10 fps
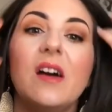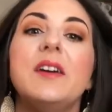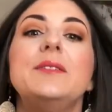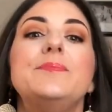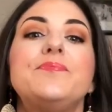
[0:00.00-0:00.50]

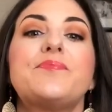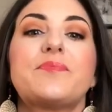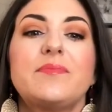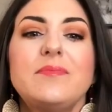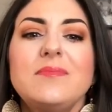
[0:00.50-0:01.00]

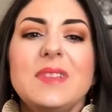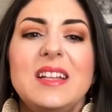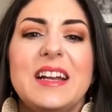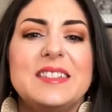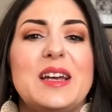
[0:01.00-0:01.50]

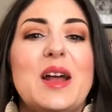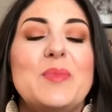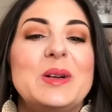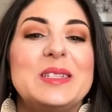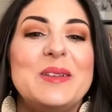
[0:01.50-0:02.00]
Like I said, I
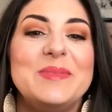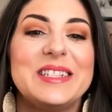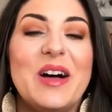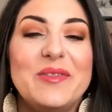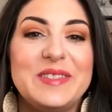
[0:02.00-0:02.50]
put some
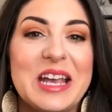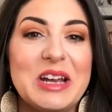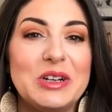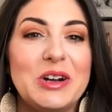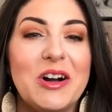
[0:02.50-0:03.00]

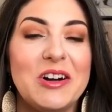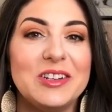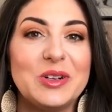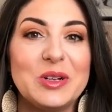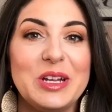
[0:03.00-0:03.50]
self-tanner
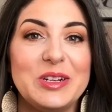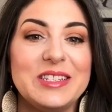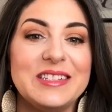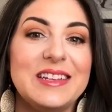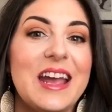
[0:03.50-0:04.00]
on earlier
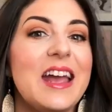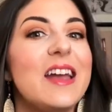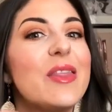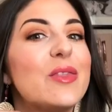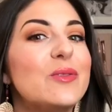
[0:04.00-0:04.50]

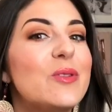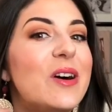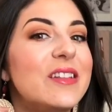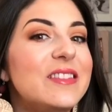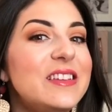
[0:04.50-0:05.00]
today, threw
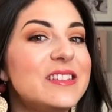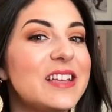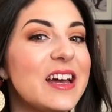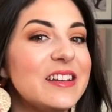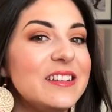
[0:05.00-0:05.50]
on these
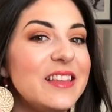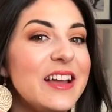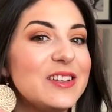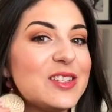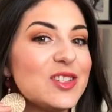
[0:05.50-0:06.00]
kind of
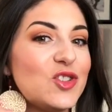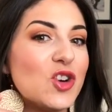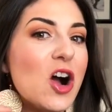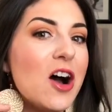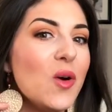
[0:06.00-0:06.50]
like
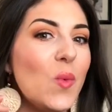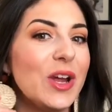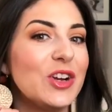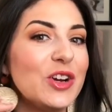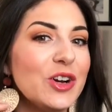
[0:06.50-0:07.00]
straw
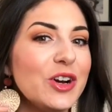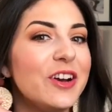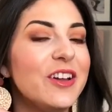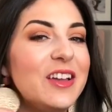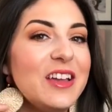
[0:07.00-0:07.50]
wicker
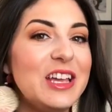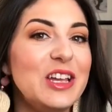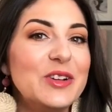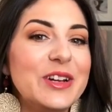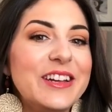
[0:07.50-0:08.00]

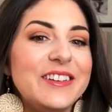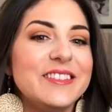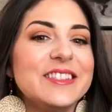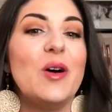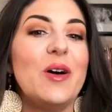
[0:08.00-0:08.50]

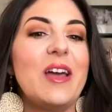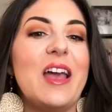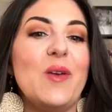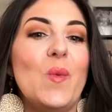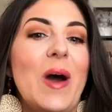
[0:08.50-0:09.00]
earrings,
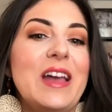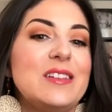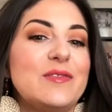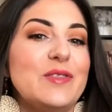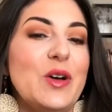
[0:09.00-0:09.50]
a
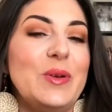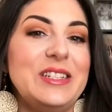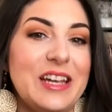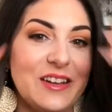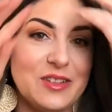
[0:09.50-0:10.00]
white flowy
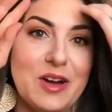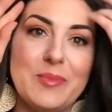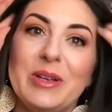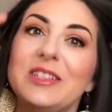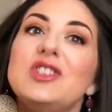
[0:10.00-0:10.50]
tank
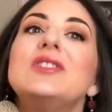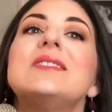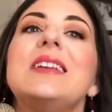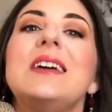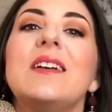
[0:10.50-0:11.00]
top. It's
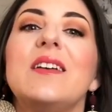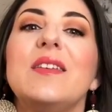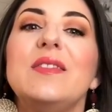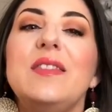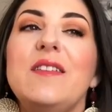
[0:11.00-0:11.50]
just like
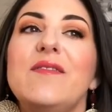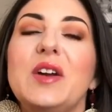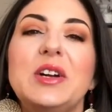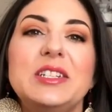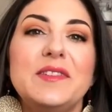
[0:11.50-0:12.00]
the
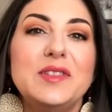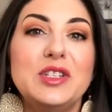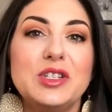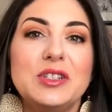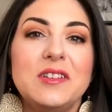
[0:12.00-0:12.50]
very
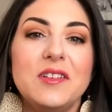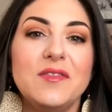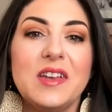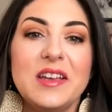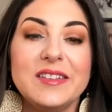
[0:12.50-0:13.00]
definition
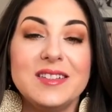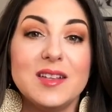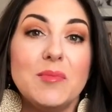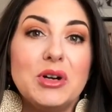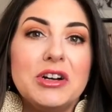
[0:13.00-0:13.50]
of a
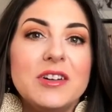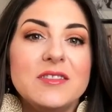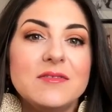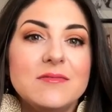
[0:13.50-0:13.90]
summer